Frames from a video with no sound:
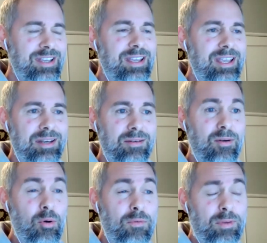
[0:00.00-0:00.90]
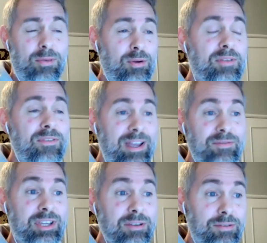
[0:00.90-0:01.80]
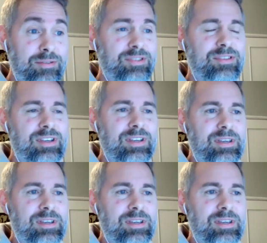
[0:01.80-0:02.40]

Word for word: in over 35 years.